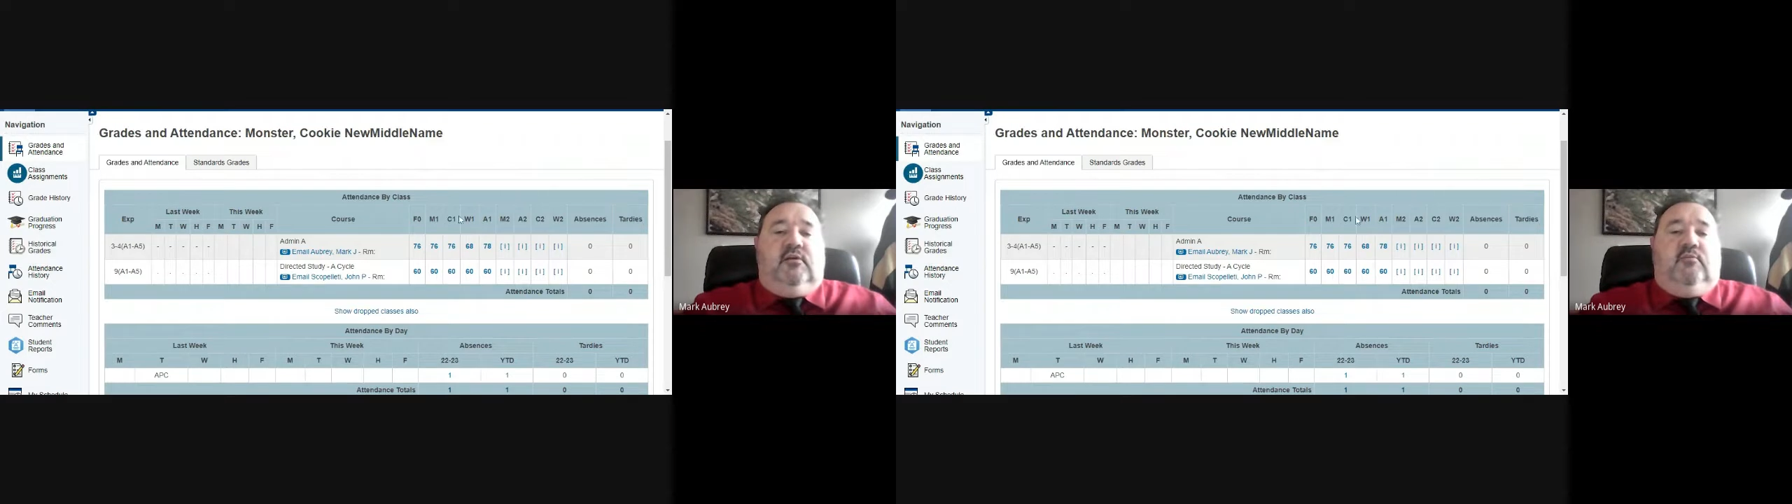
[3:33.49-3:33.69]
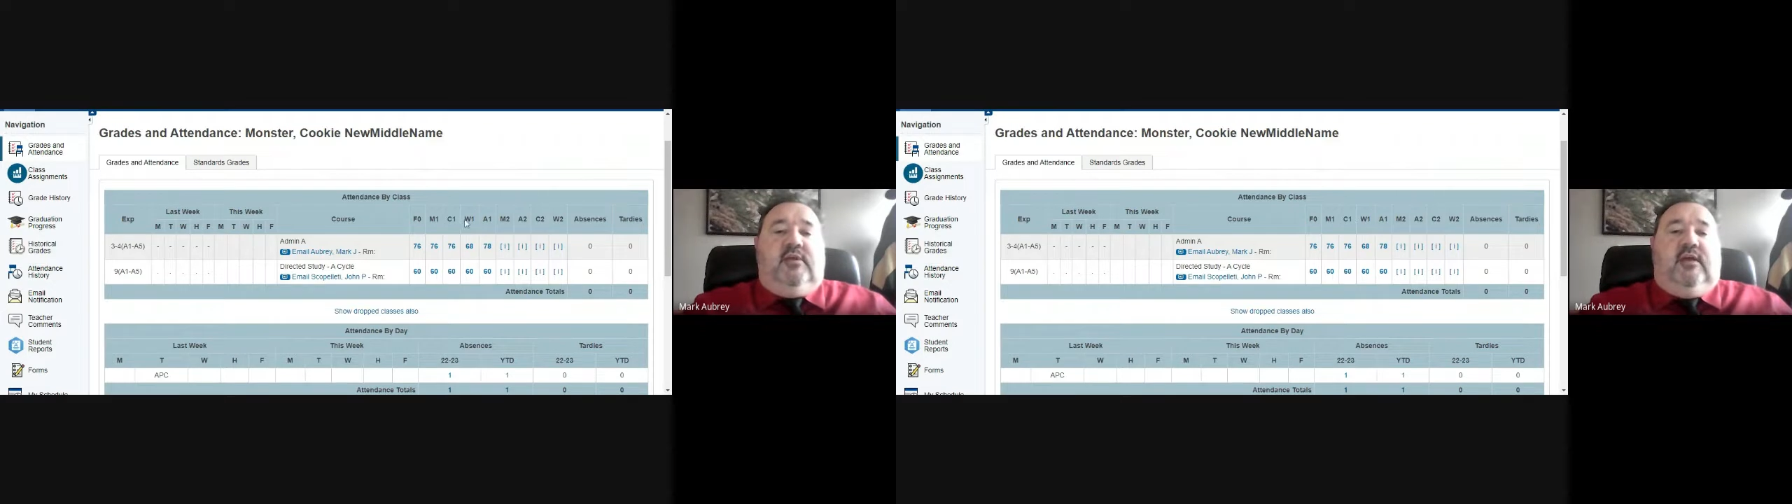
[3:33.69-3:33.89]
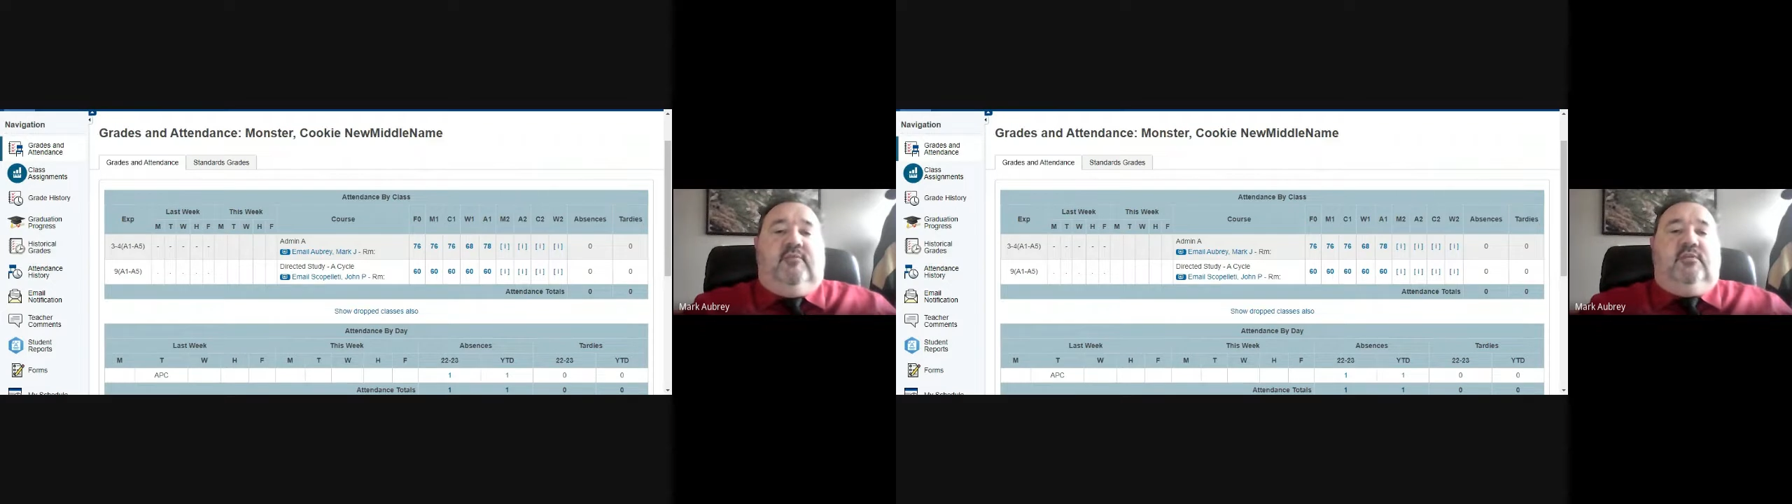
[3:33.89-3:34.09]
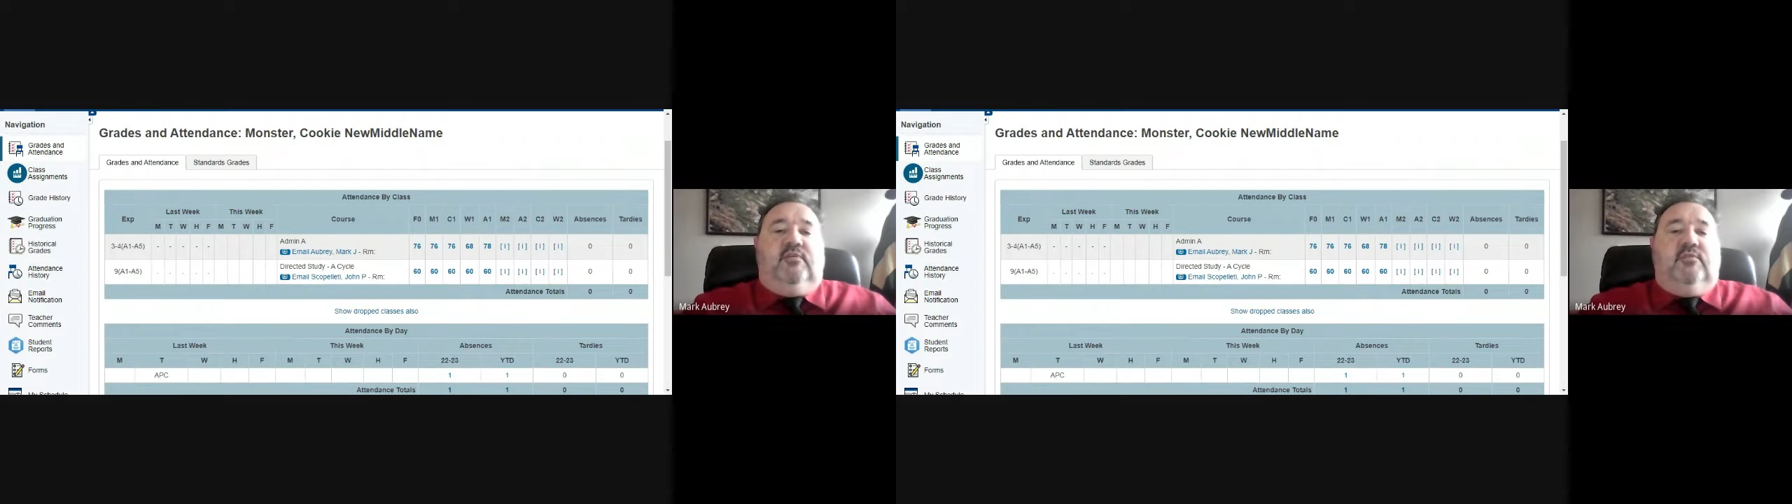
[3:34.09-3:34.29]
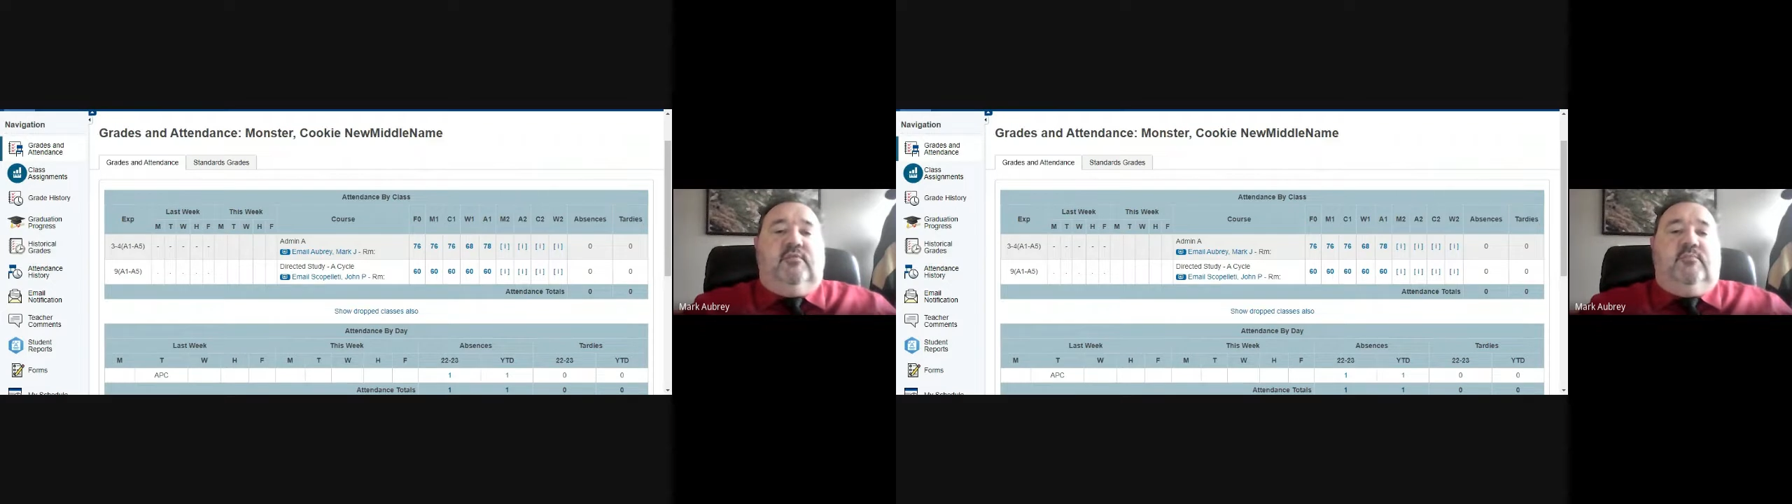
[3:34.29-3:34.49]
we have
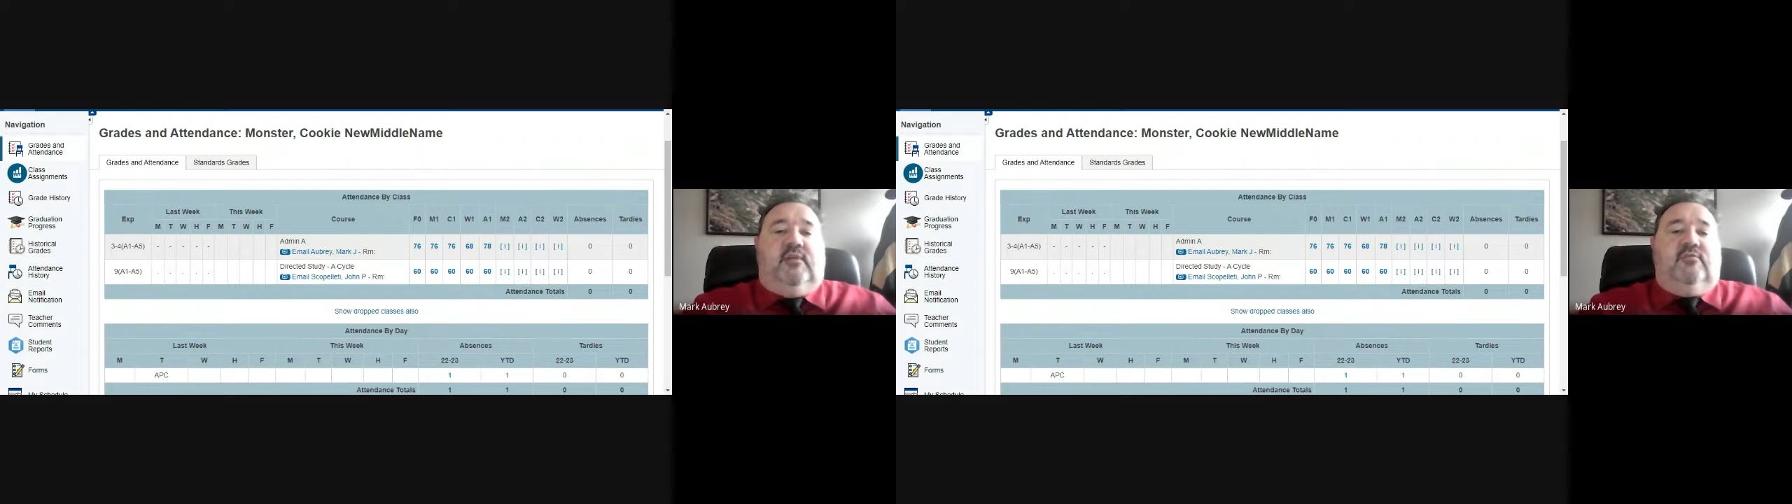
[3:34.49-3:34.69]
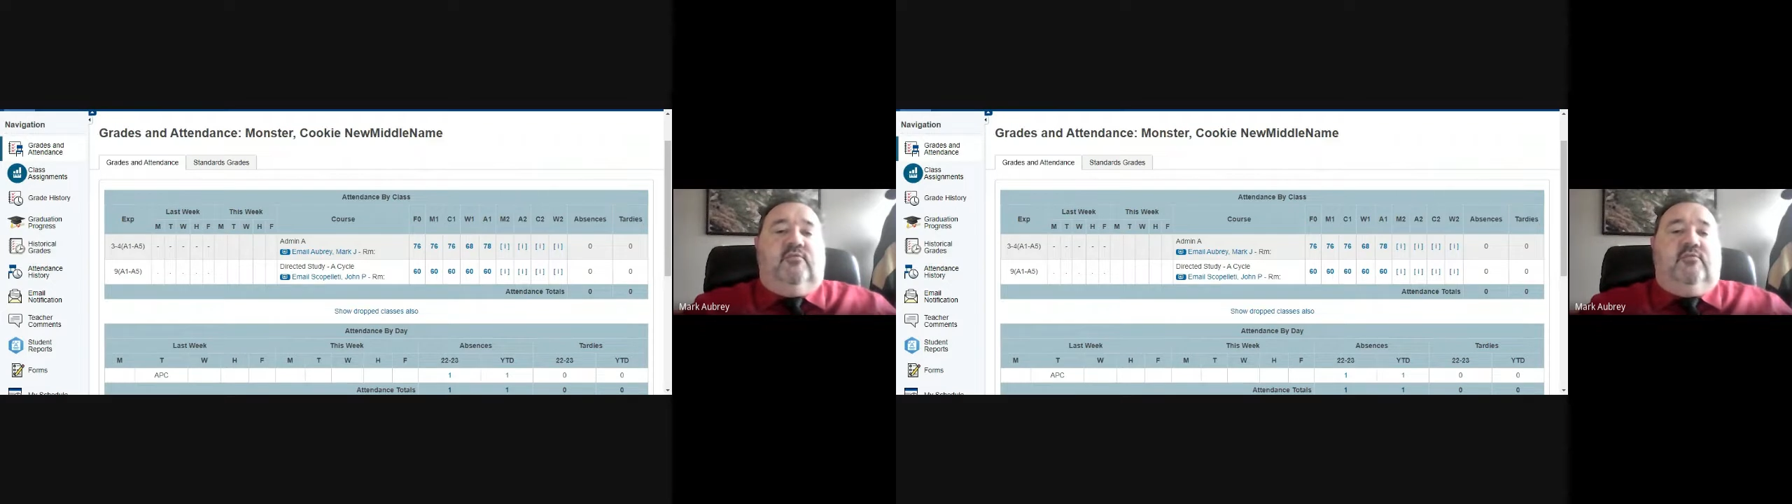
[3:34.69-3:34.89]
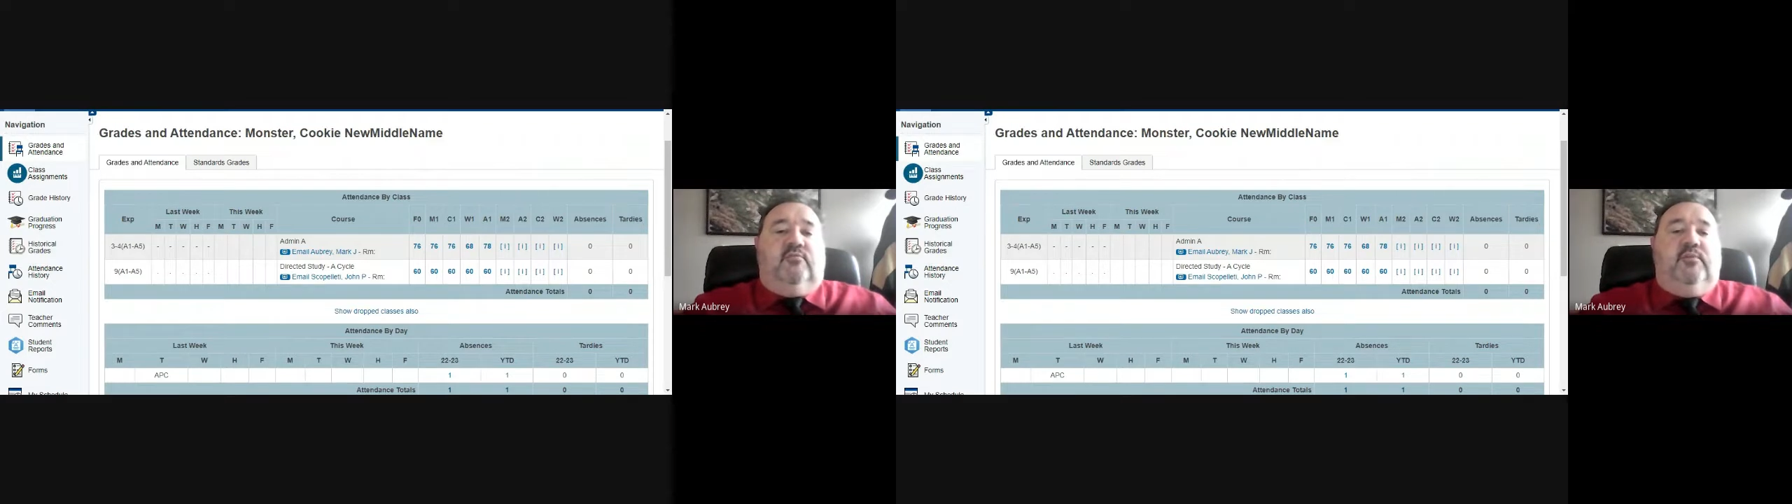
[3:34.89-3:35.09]
2 semesters.